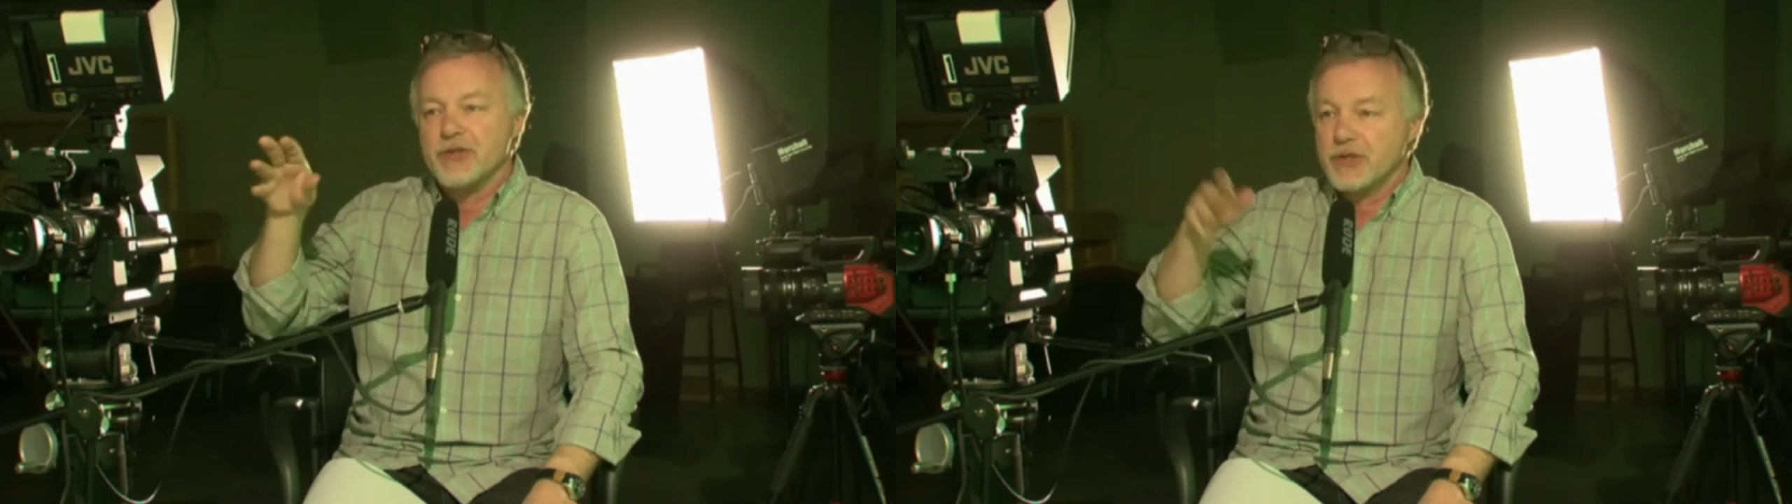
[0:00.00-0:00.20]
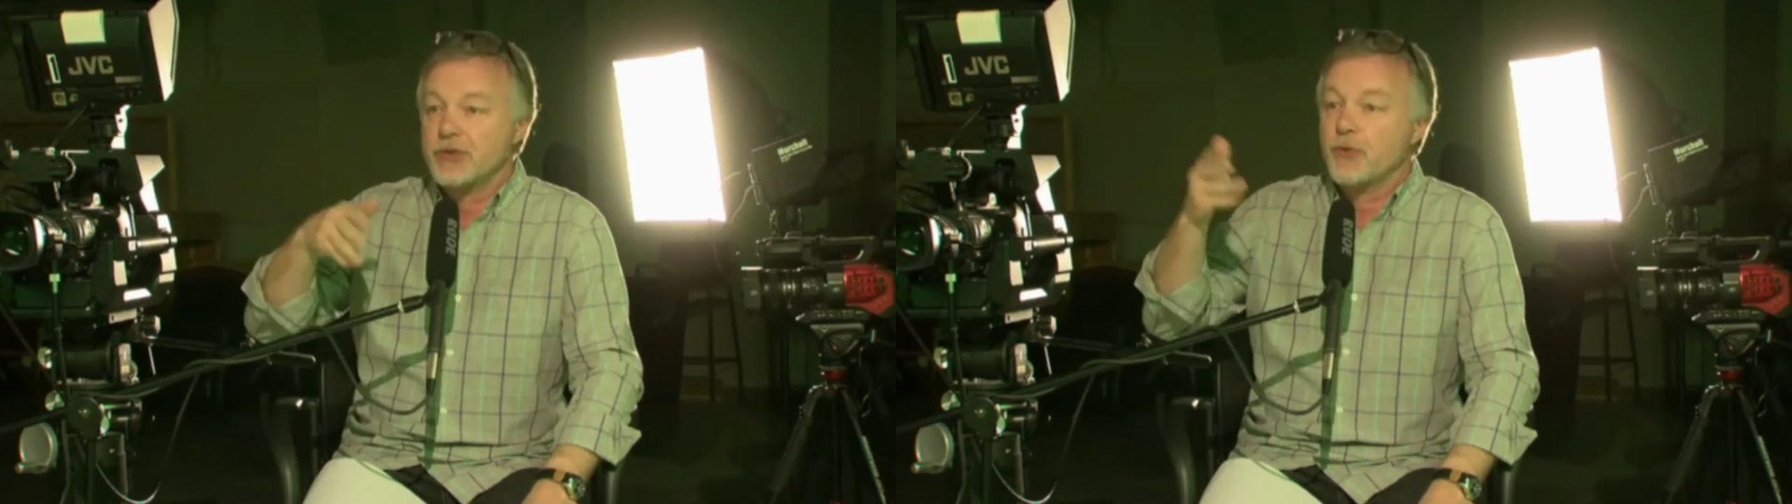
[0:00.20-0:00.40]

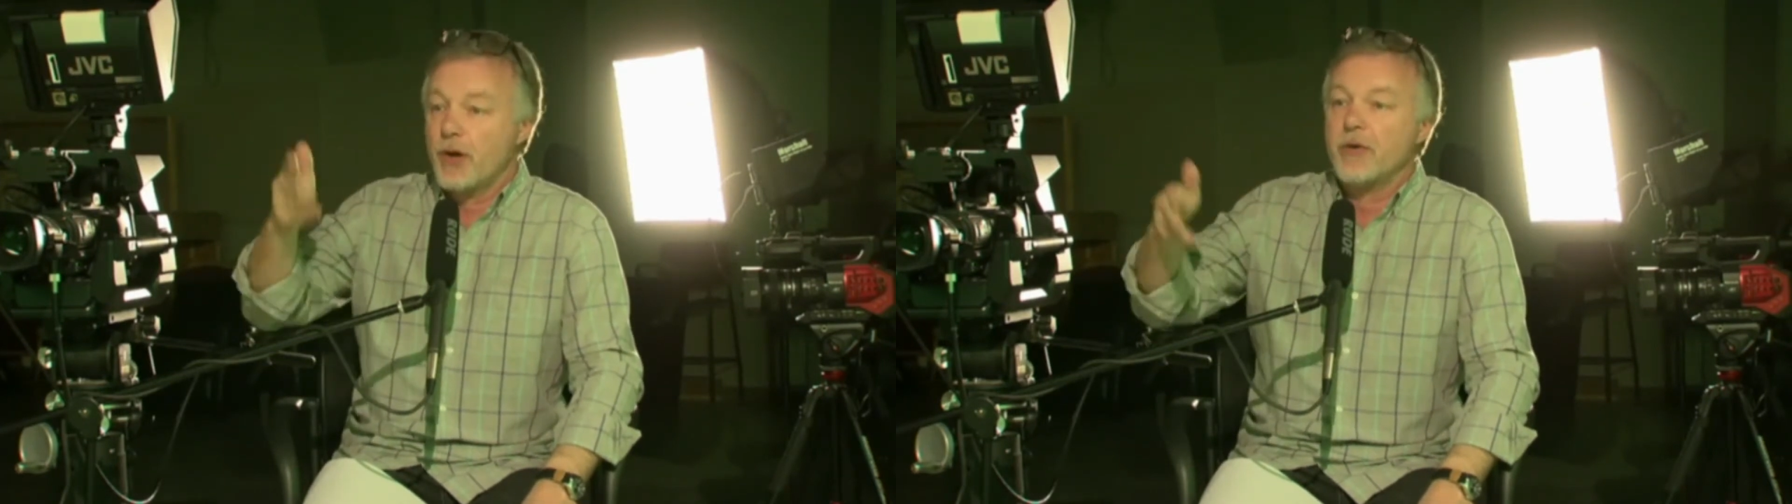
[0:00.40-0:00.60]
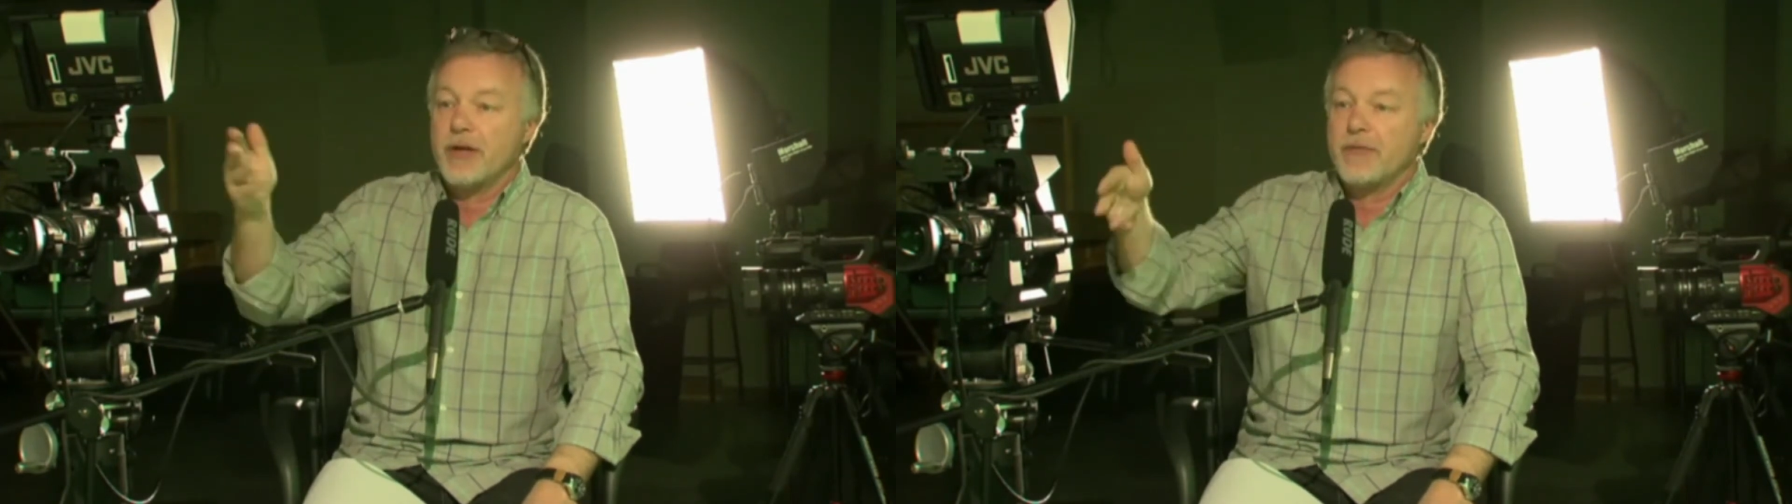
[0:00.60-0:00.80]
She's
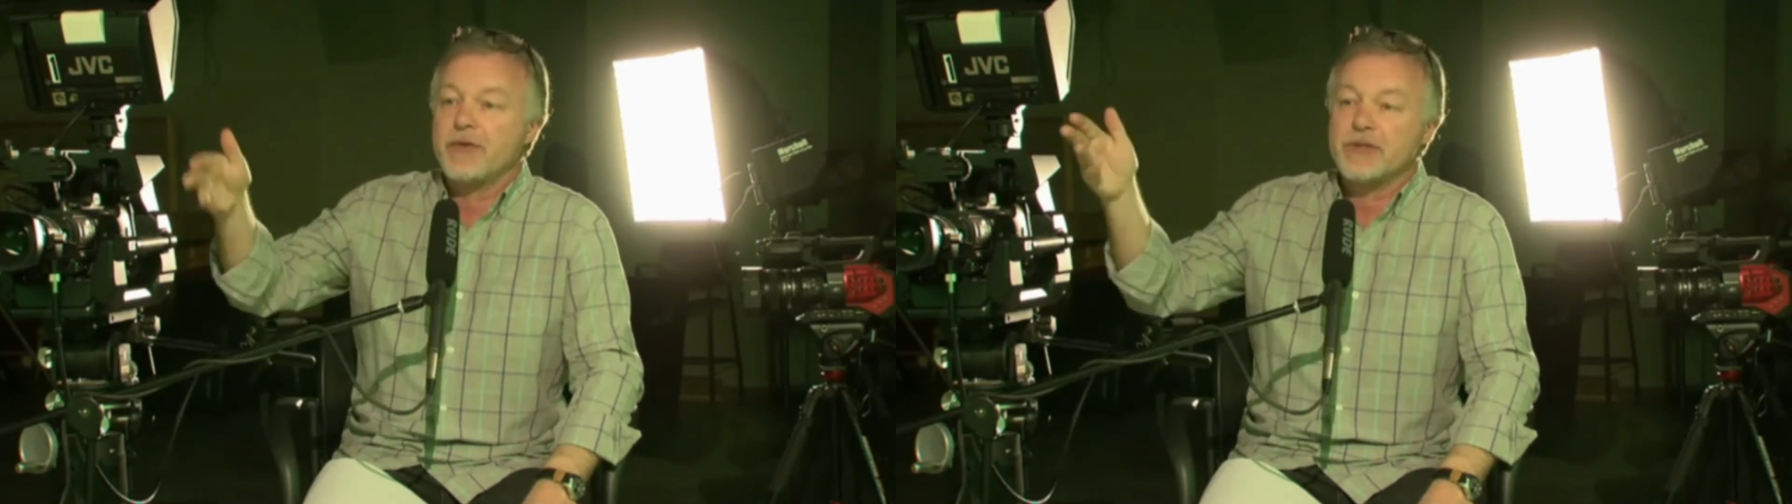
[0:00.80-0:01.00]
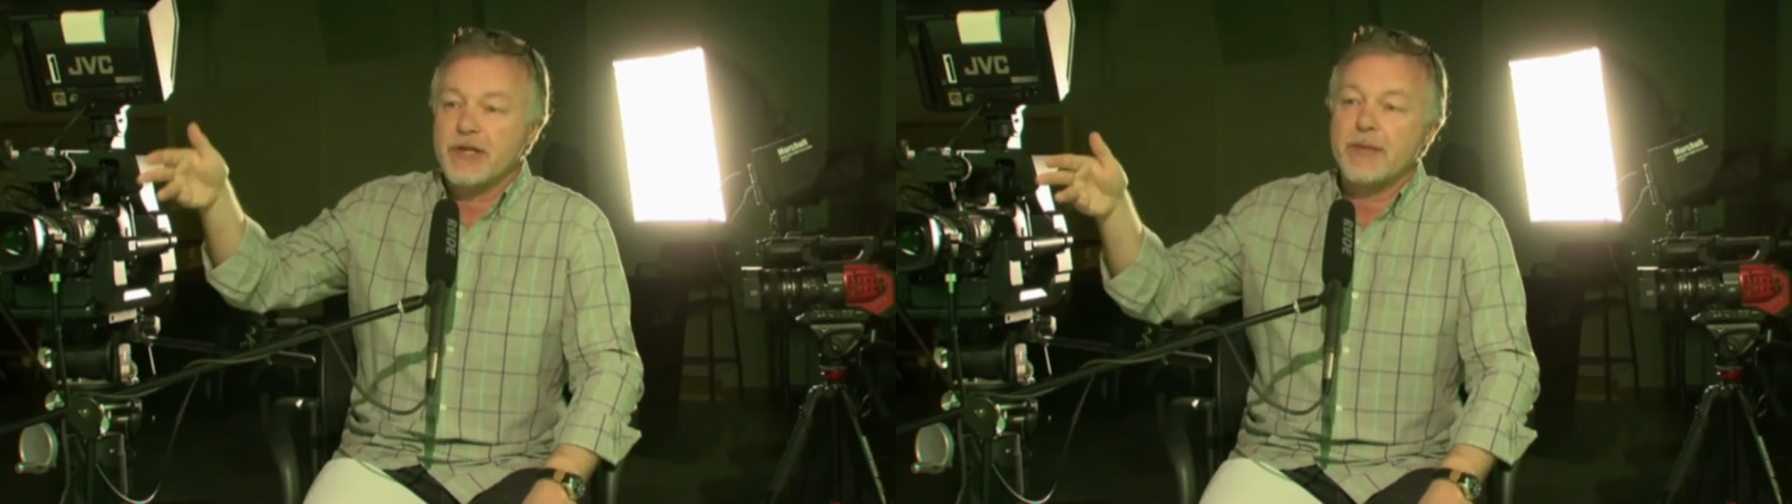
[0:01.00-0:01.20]
grown every
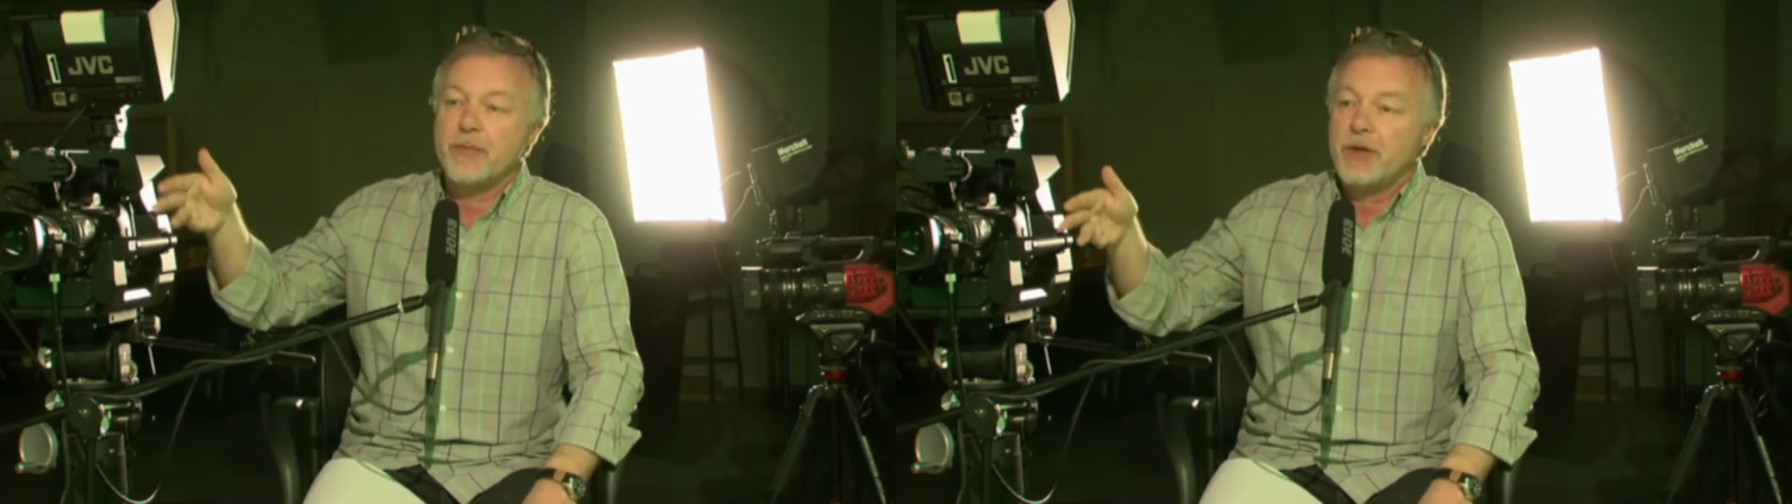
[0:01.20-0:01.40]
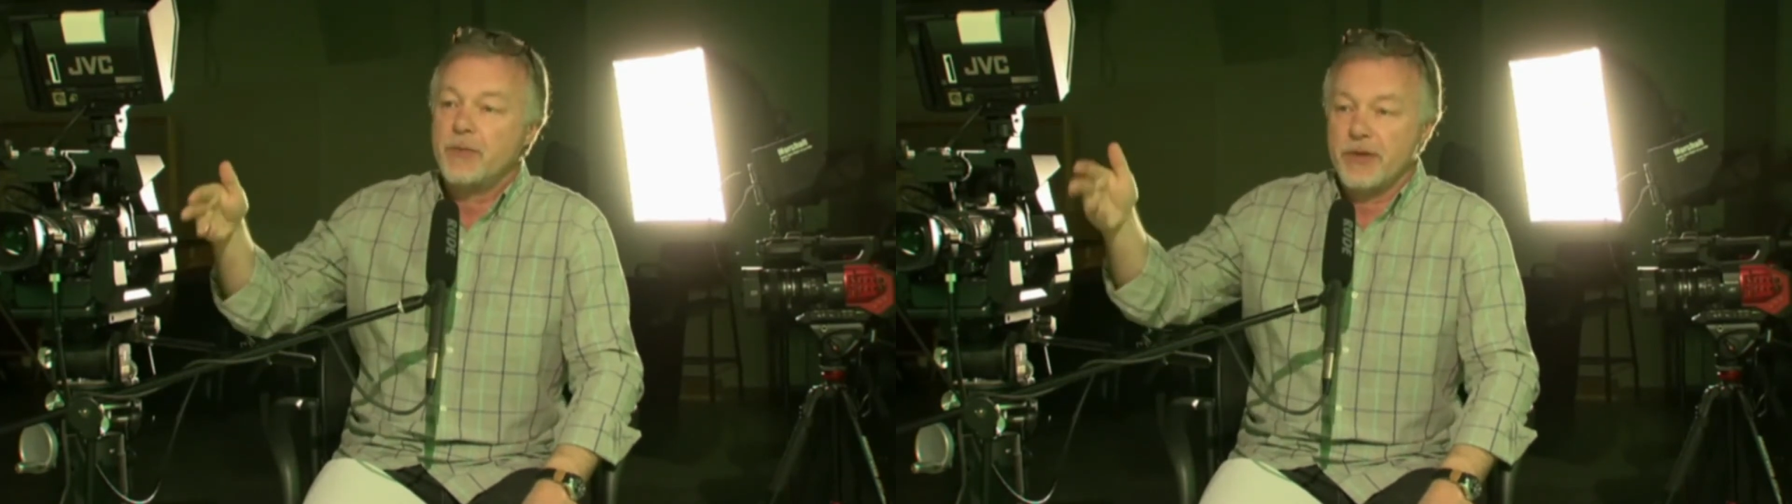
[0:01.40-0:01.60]
step
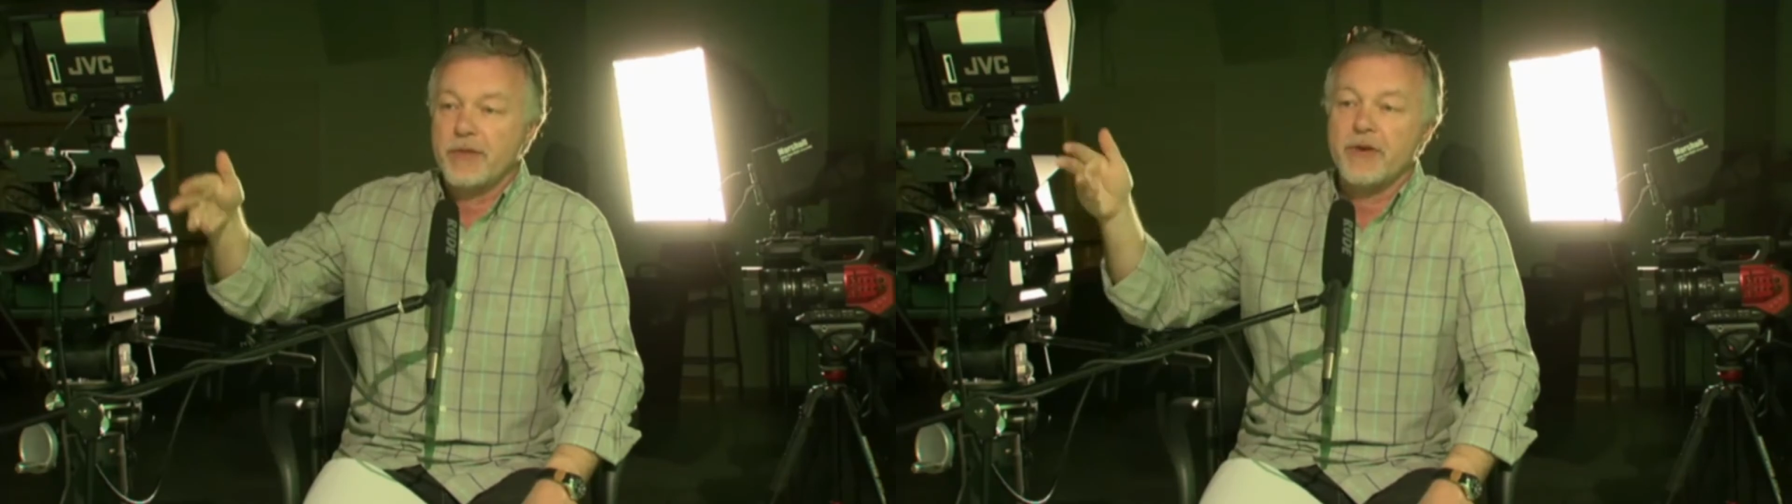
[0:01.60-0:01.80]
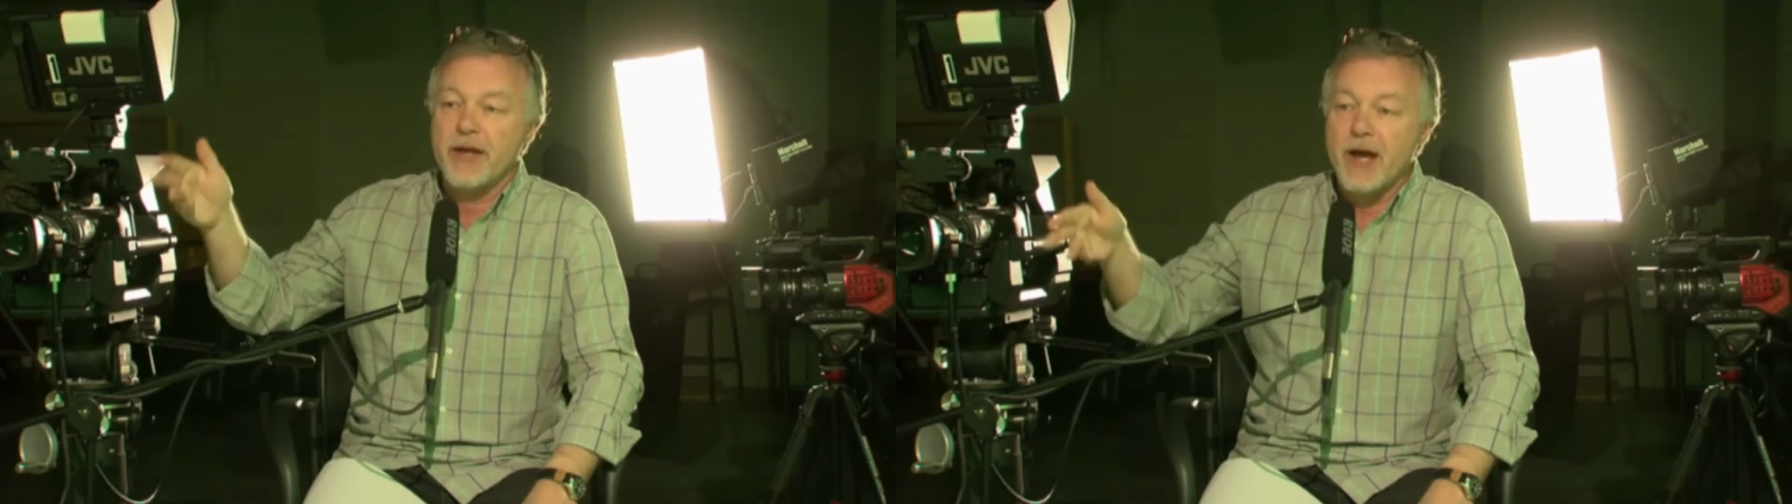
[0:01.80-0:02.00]
with
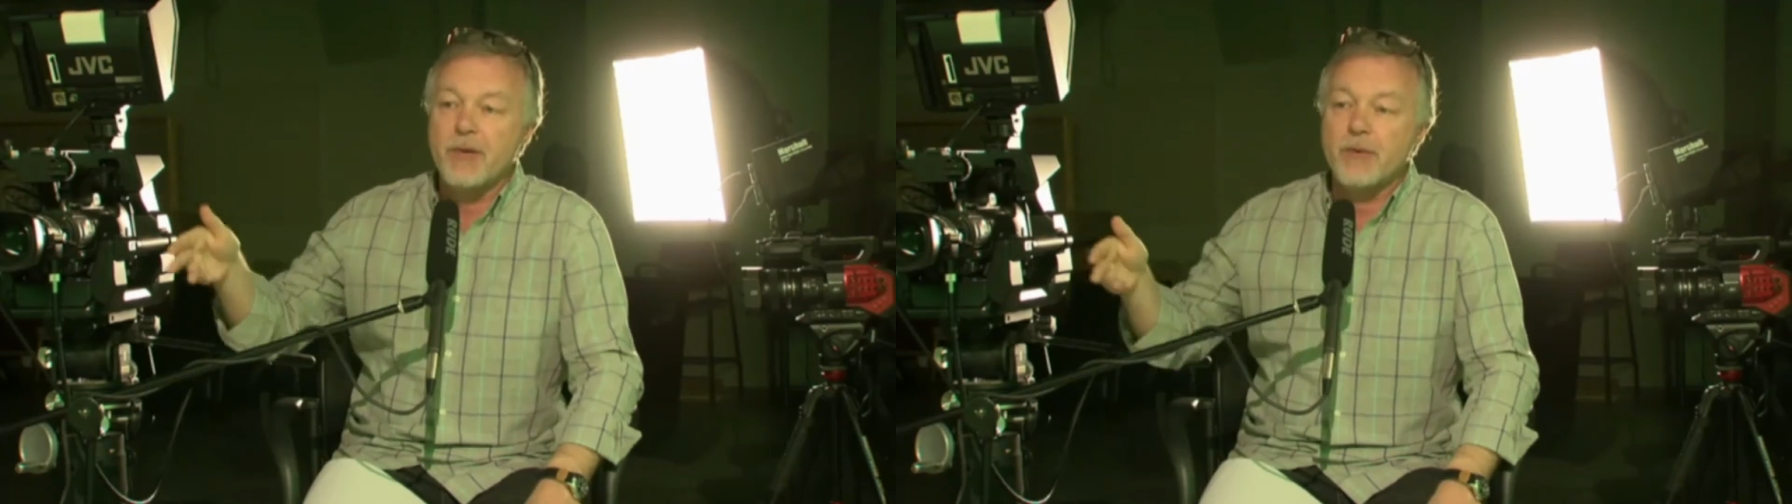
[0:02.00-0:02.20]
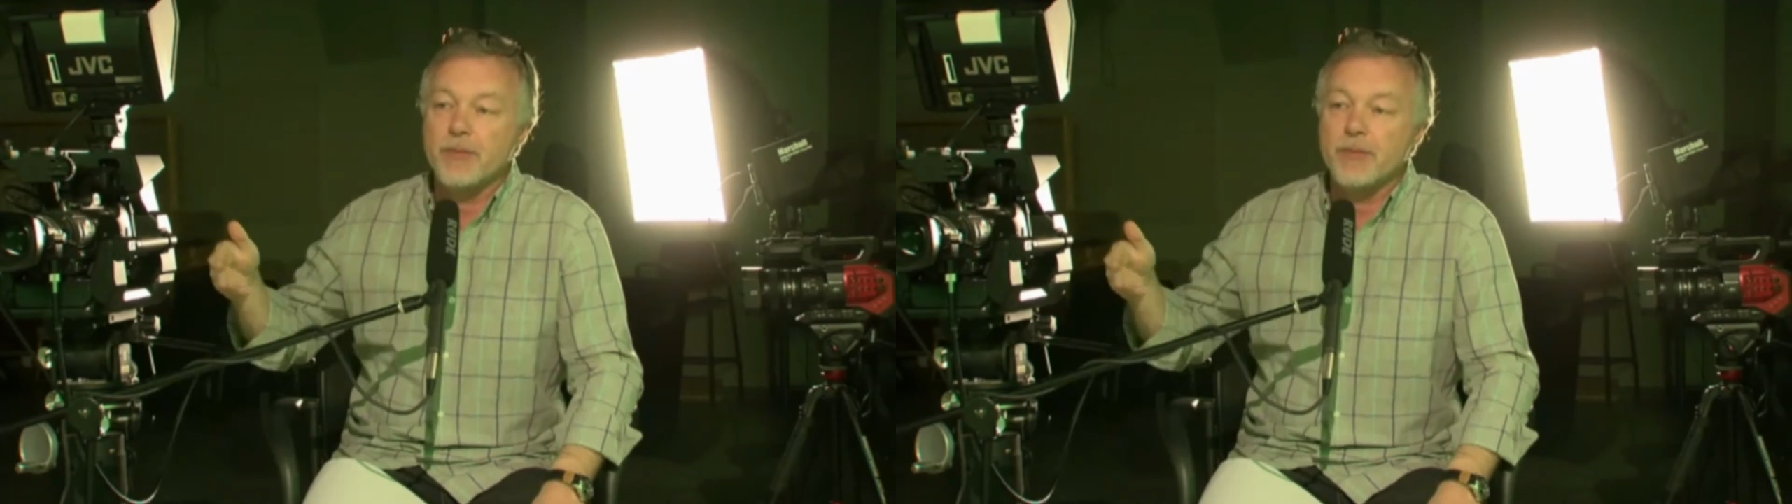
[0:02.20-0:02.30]
every album.